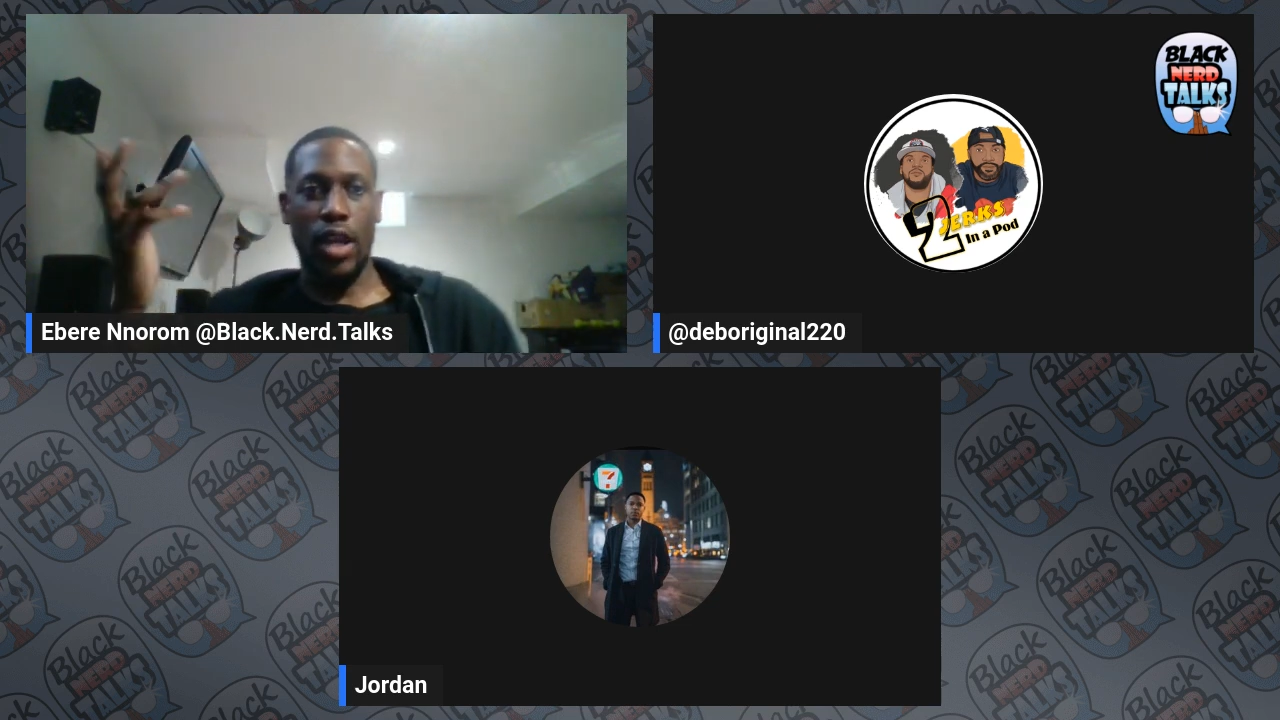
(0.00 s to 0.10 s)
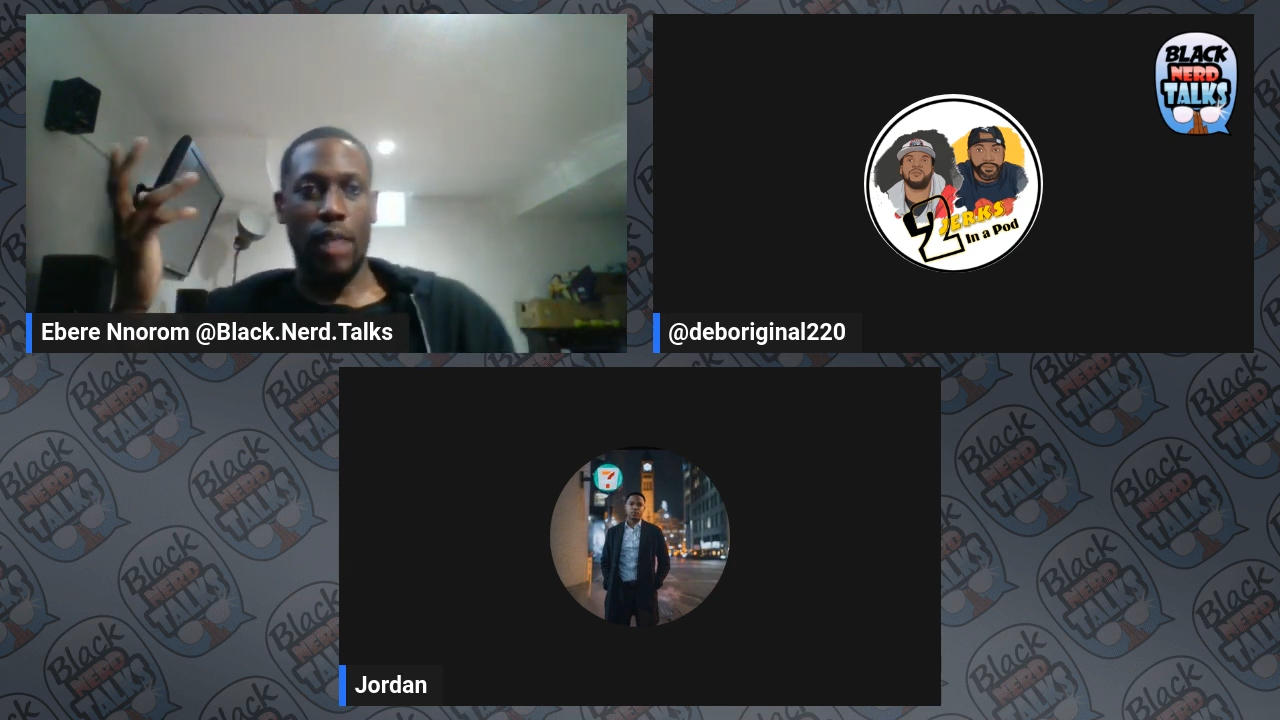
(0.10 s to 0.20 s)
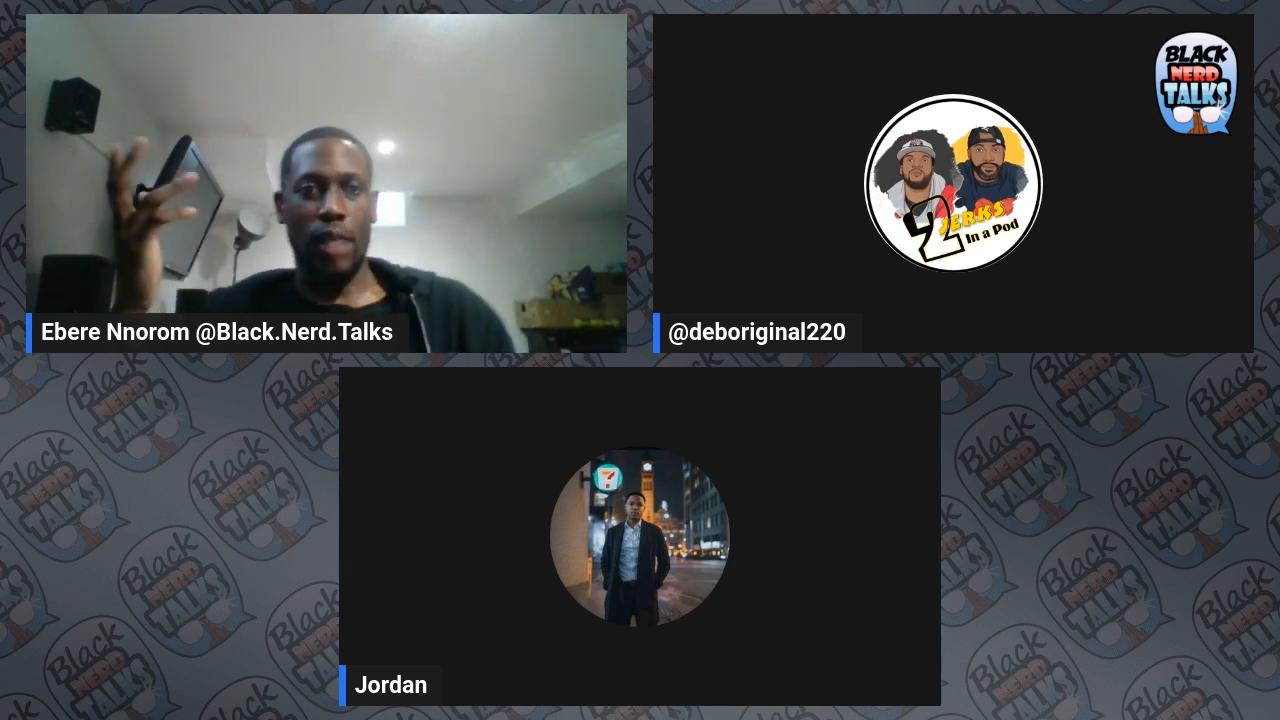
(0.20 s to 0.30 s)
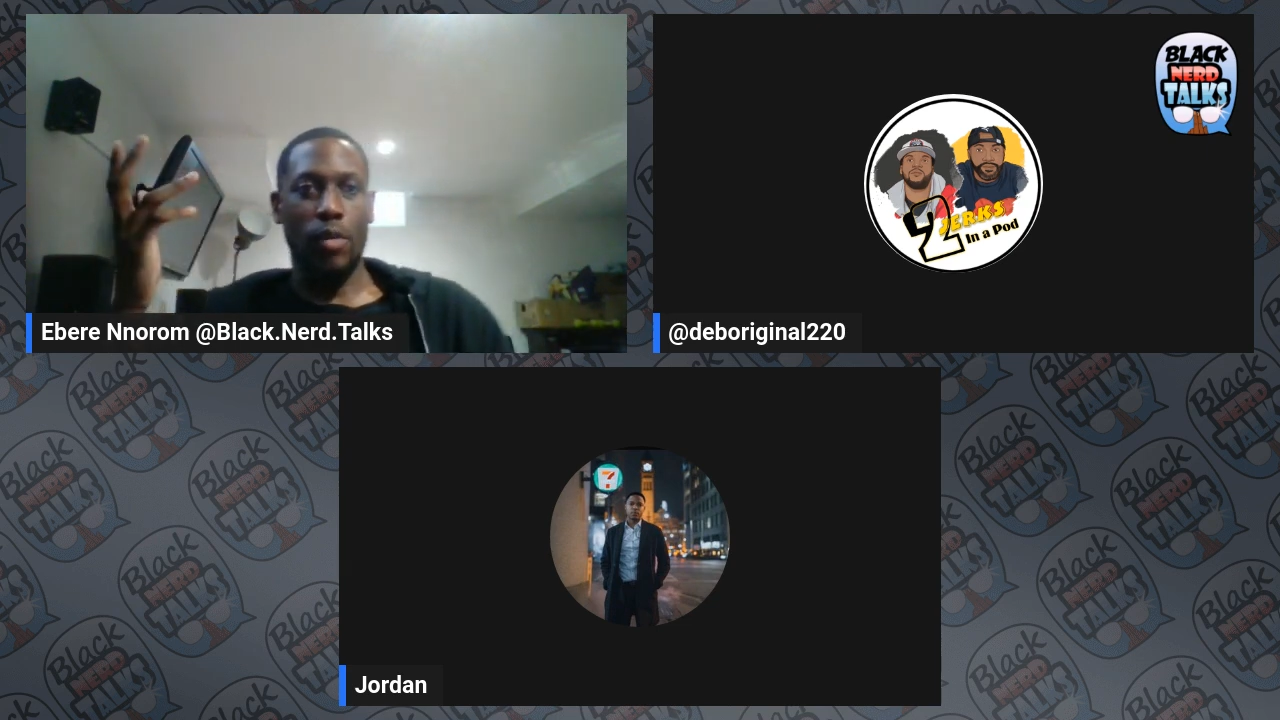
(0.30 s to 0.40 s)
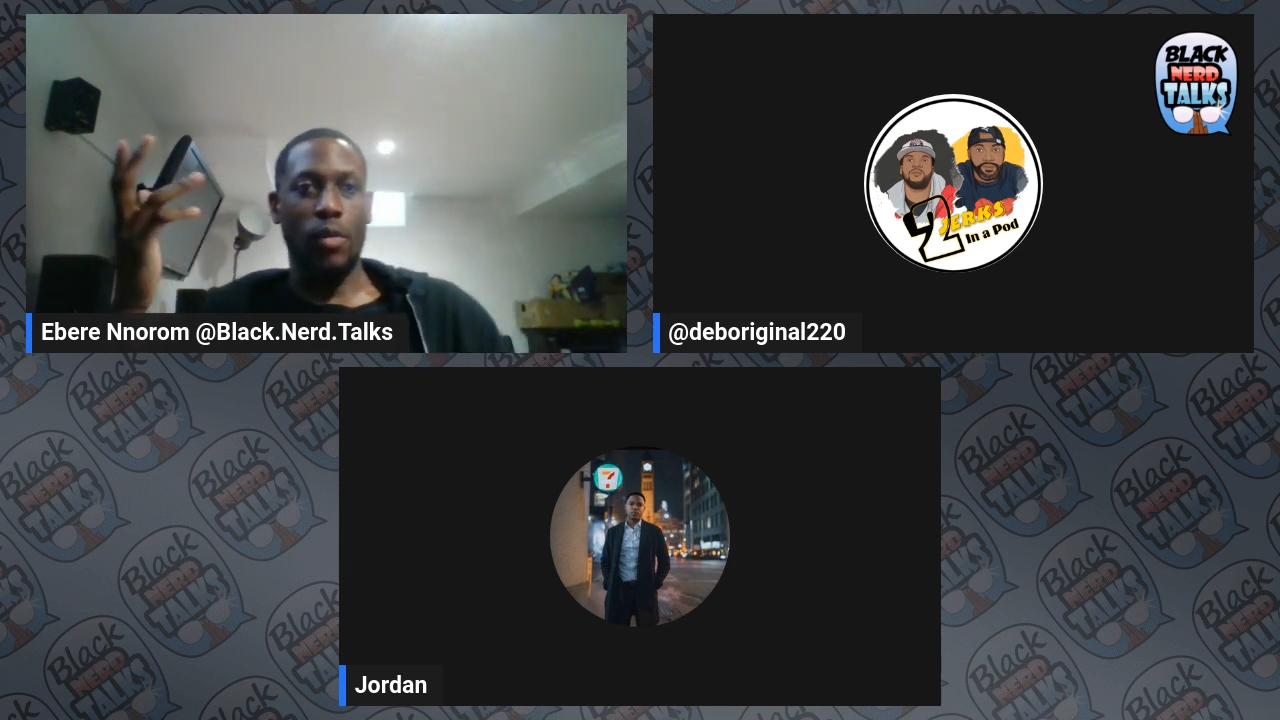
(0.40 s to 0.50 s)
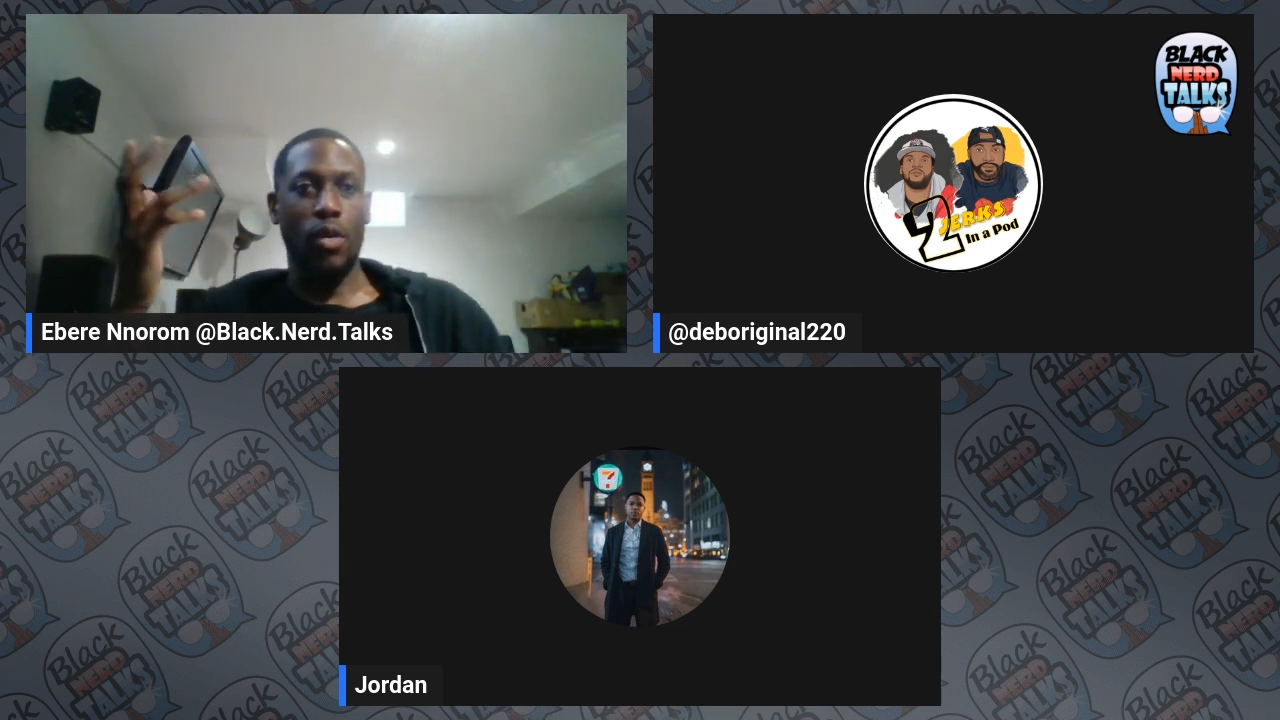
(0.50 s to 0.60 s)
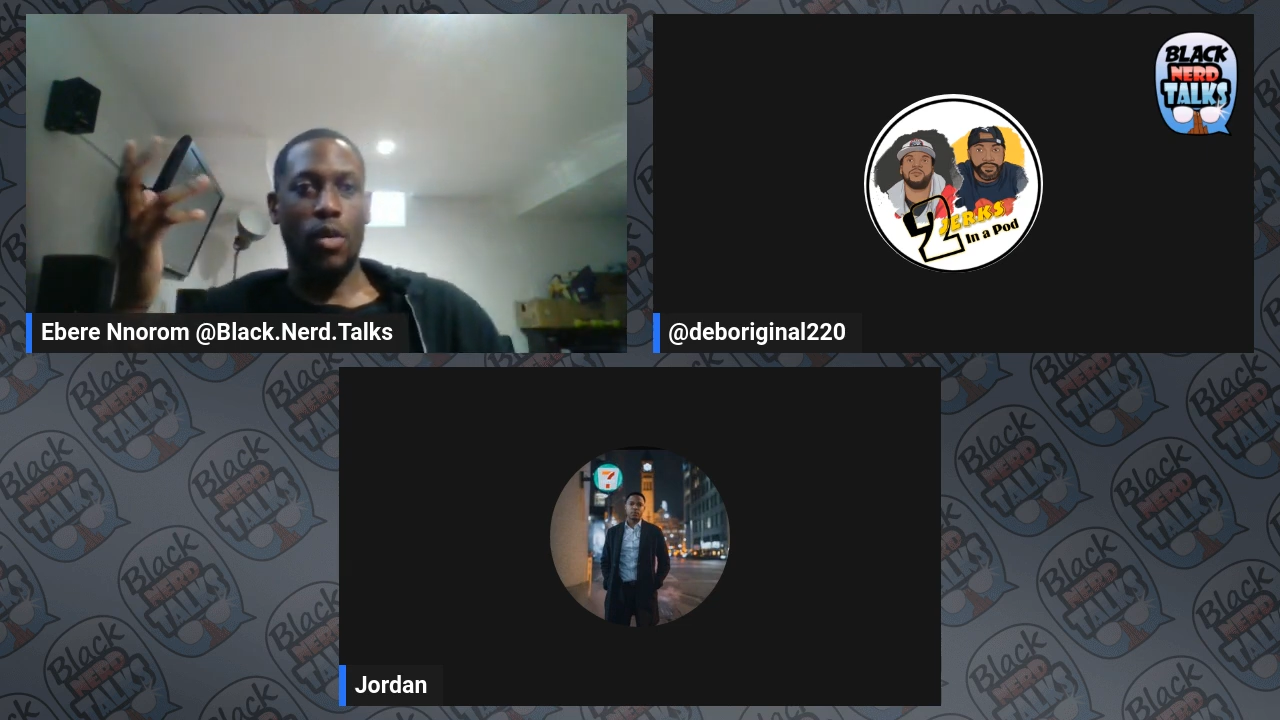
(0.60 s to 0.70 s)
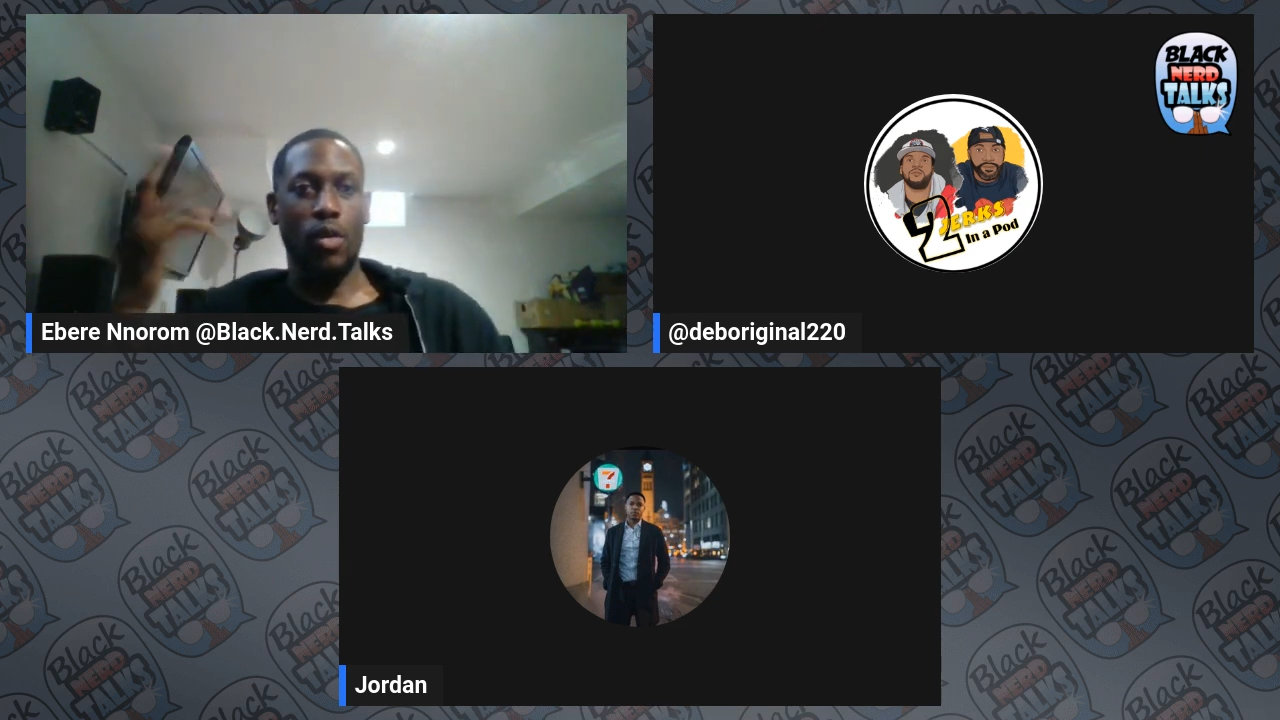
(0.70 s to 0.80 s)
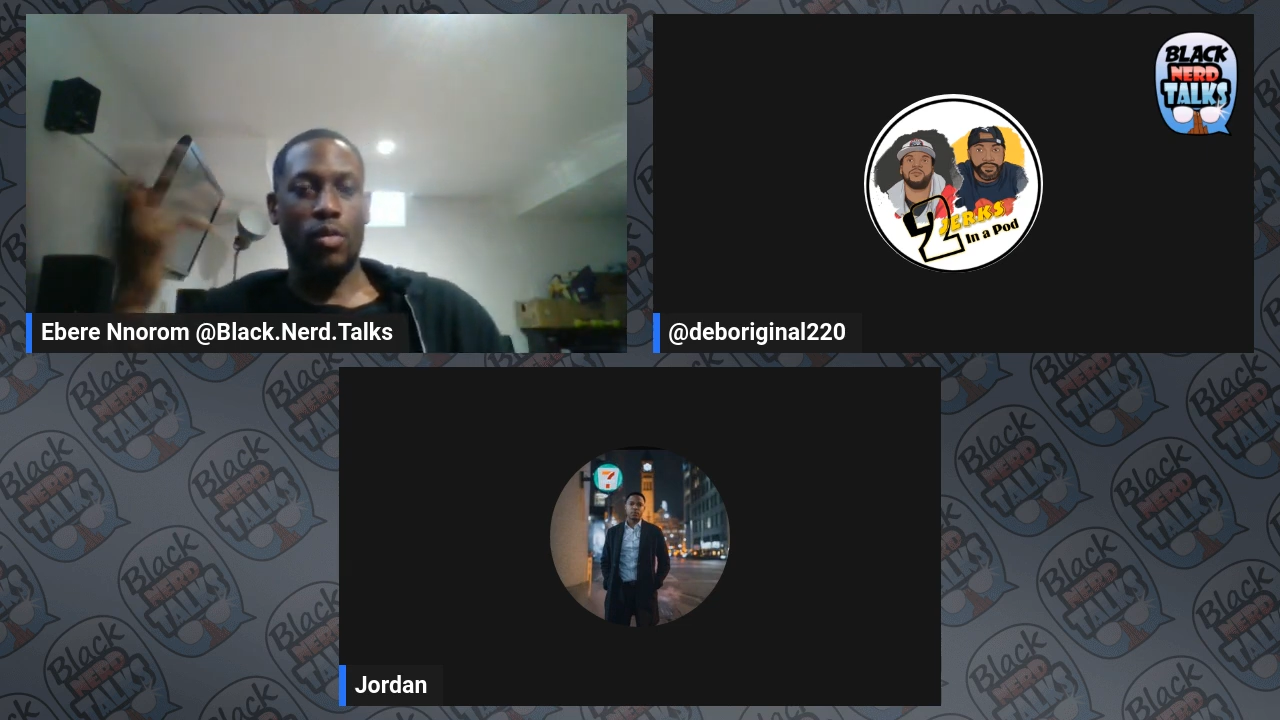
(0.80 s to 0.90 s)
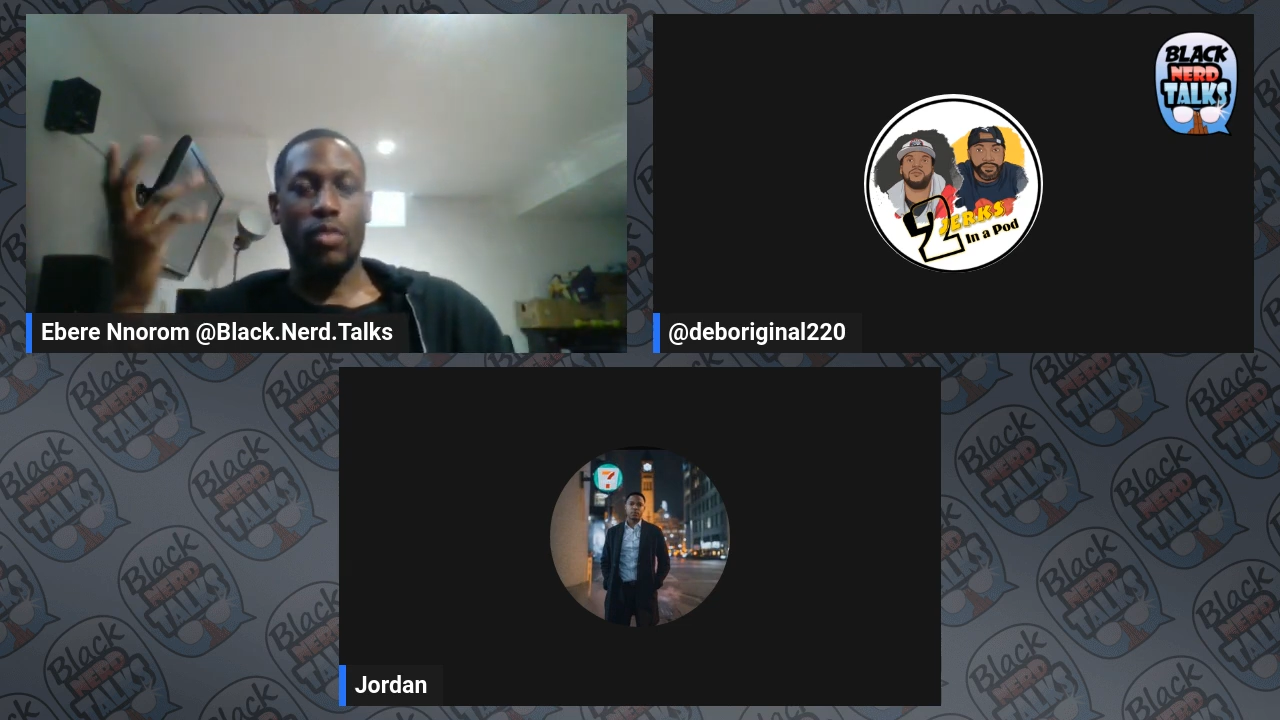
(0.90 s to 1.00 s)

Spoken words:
Momo